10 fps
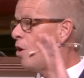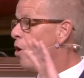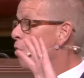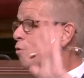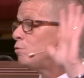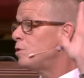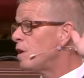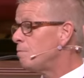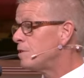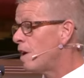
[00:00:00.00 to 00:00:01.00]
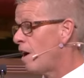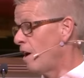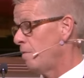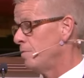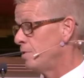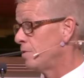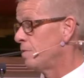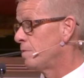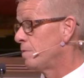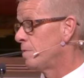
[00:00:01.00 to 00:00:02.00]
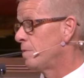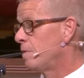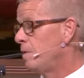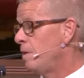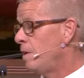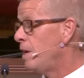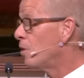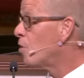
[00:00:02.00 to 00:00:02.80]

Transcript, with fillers: Oh, sometimes it